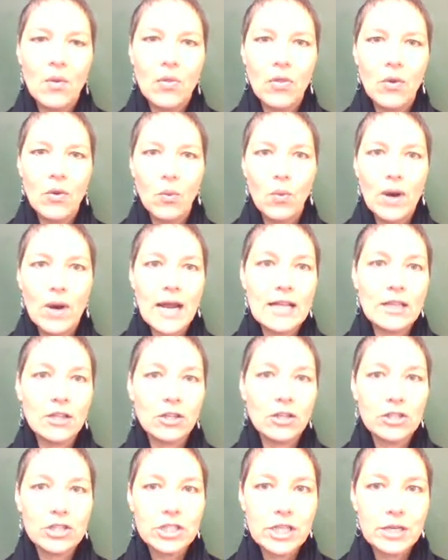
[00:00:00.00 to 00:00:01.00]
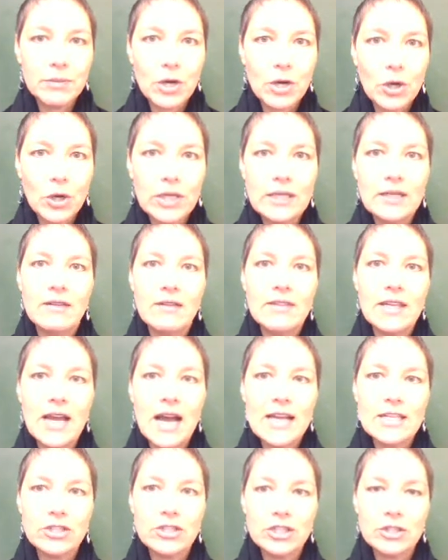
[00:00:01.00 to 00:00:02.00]
The what I learned component of the
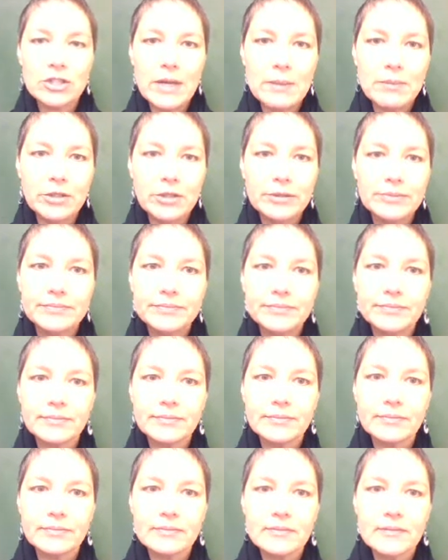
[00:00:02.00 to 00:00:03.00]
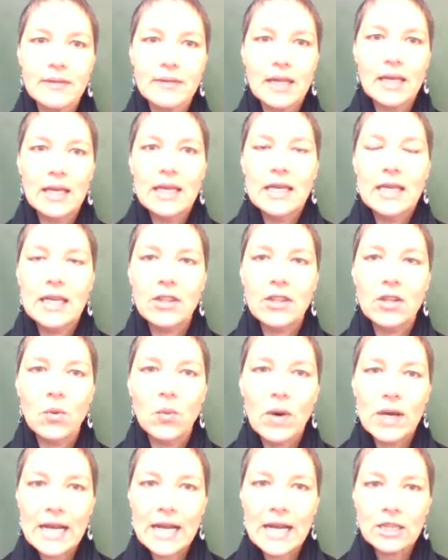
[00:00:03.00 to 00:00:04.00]
iSearch paper. In the
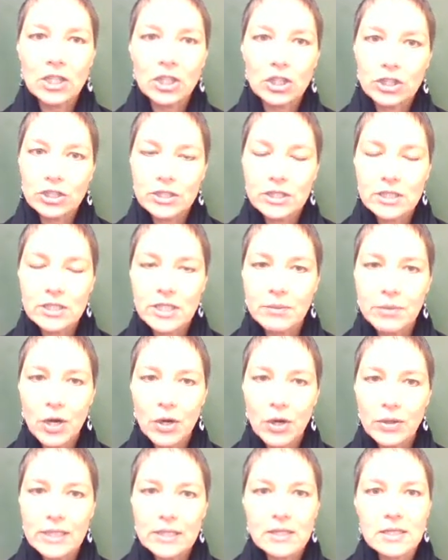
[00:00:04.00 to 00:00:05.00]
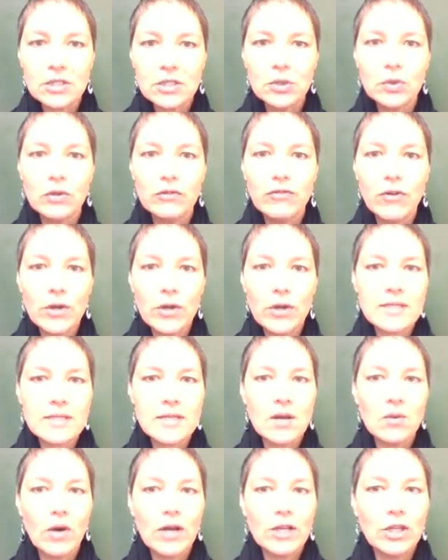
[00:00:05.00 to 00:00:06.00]
what I learned component, you will focus
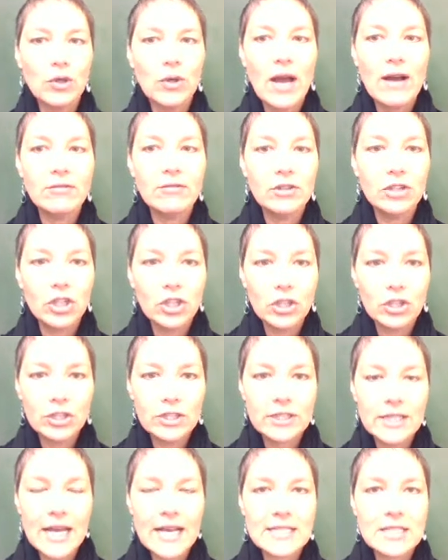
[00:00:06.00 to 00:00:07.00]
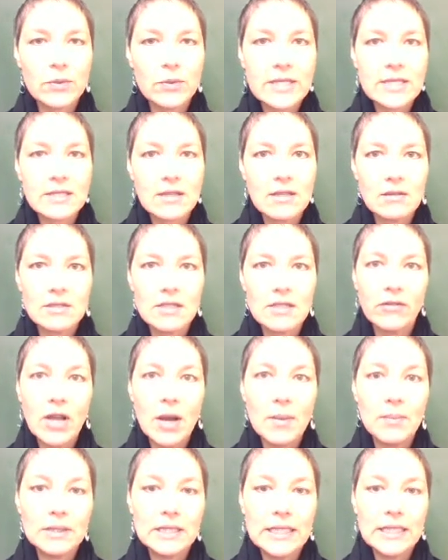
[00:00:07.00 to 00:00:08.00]
on what you have learned as a result of
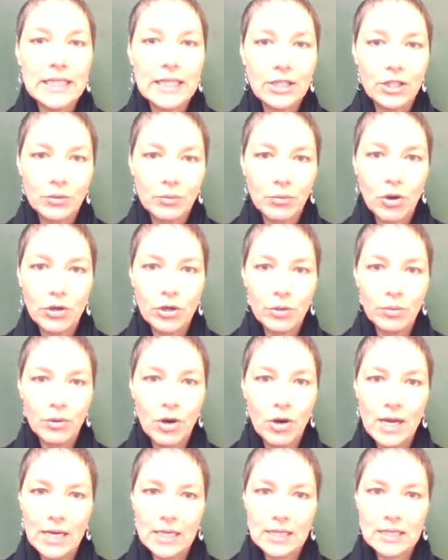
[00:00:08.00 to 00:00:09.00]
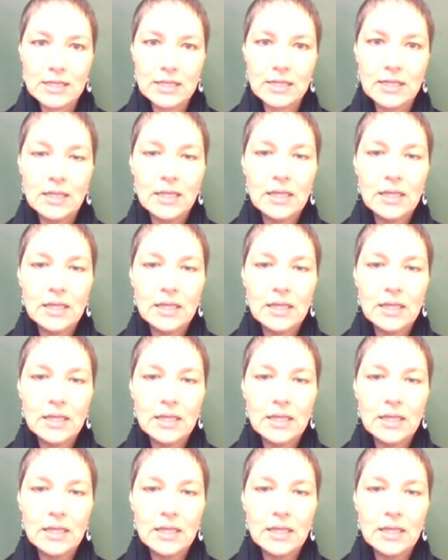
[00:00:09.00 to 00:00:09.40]
completing your product.